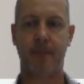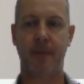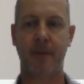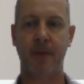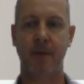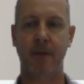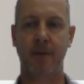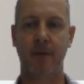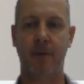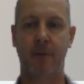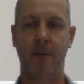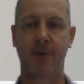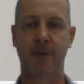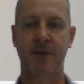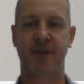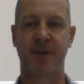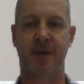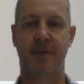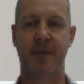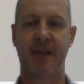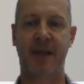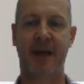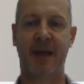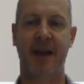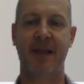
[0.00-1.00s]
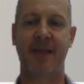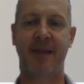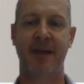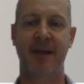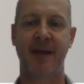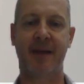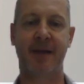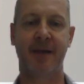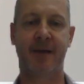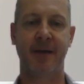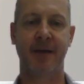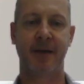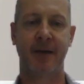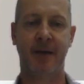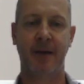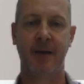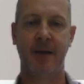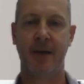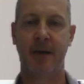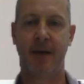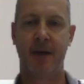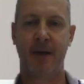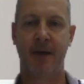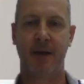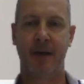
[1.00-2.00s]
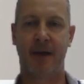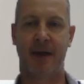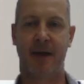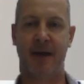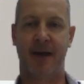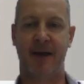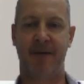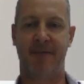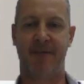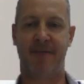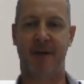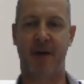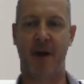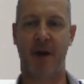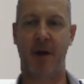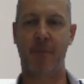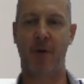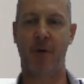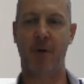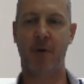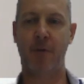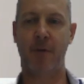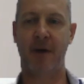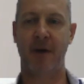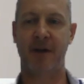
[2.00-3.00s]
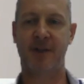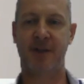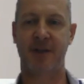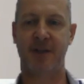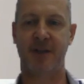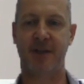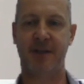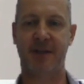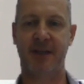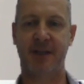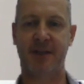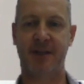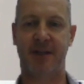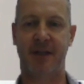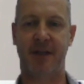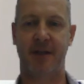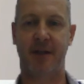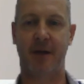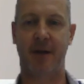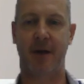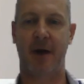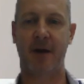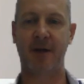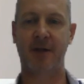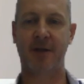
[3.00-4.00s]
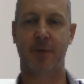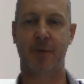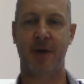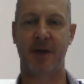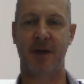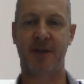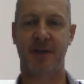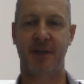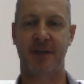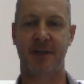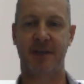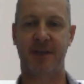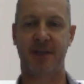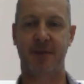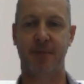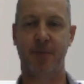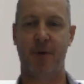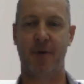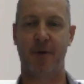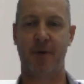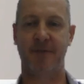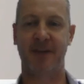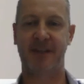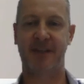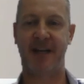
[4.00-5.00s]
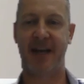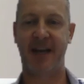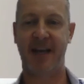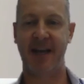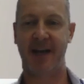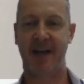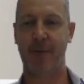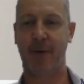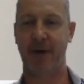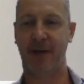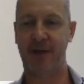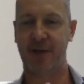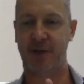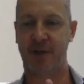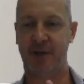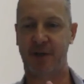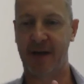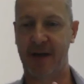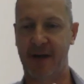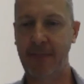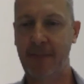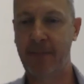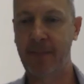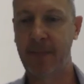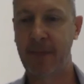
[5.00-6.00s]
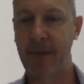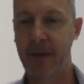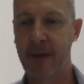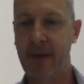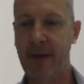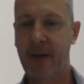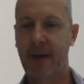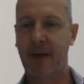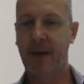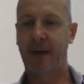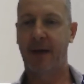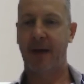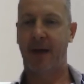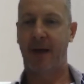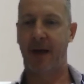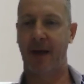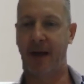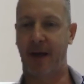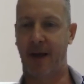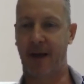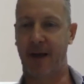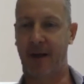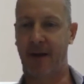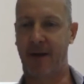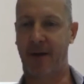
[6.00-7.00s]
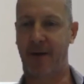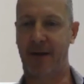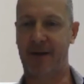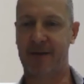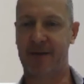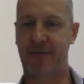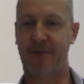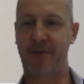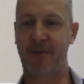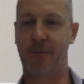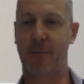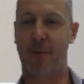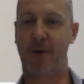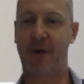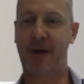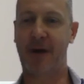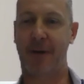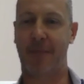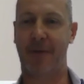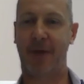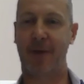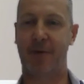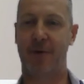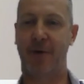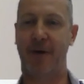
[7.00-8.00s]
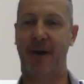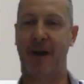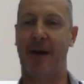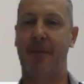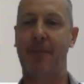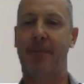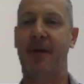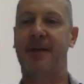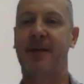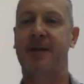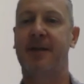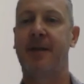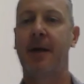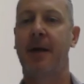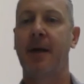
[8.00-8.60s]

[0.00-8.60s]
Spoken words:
Awesome. And then I think if there are no more questions, it's still the last question. This is more of a techie question. There's a few more coming through now, but